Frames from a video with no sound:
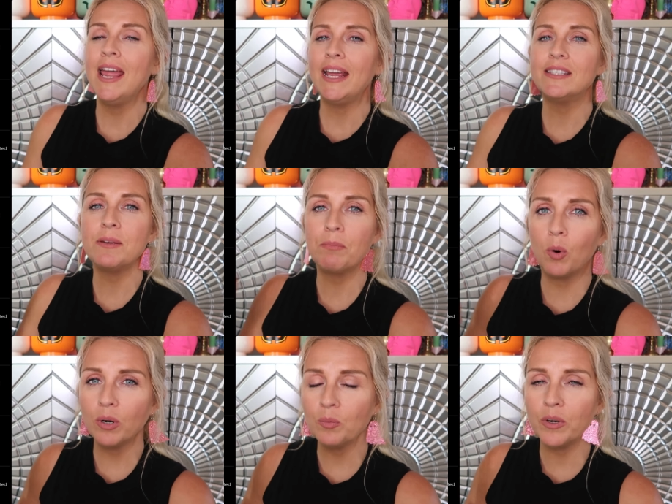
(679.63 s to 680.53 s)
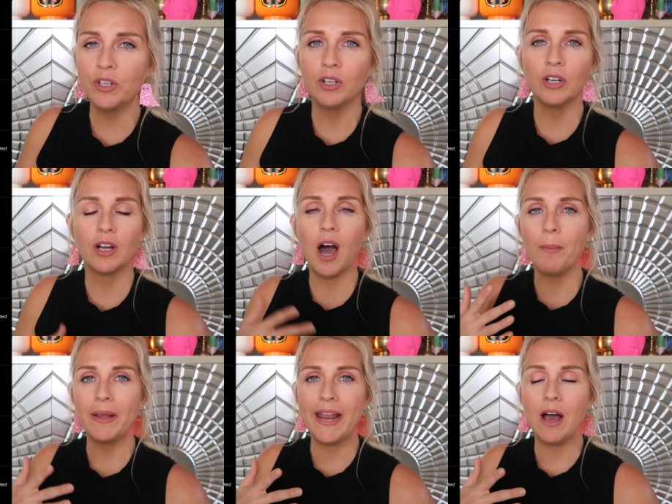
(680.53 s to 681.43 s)
It's important when you're
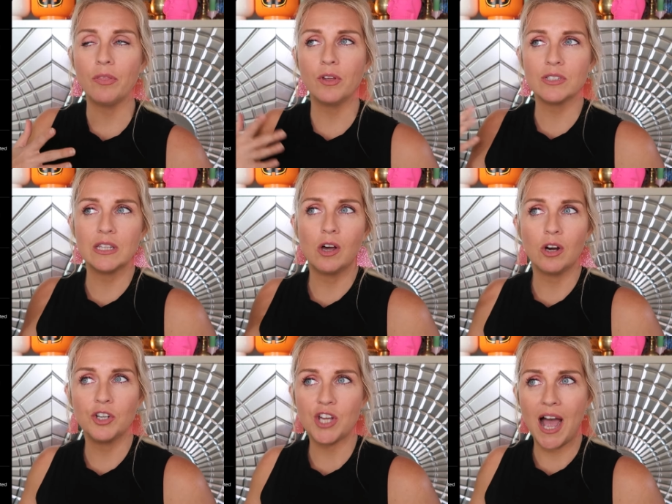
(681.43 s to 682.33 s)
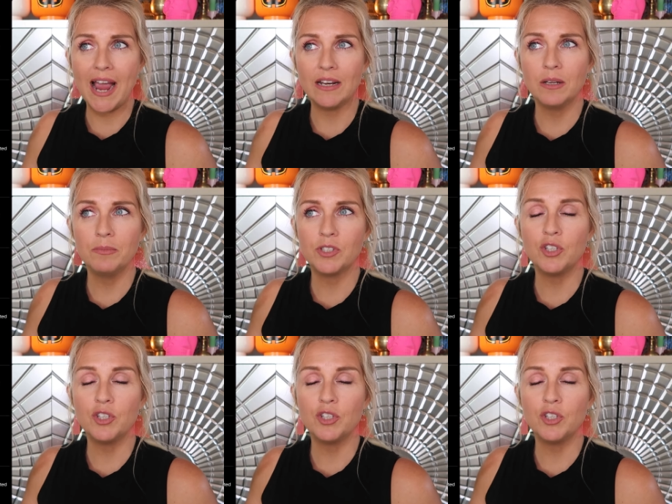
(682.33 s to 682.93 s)
comping out those large items,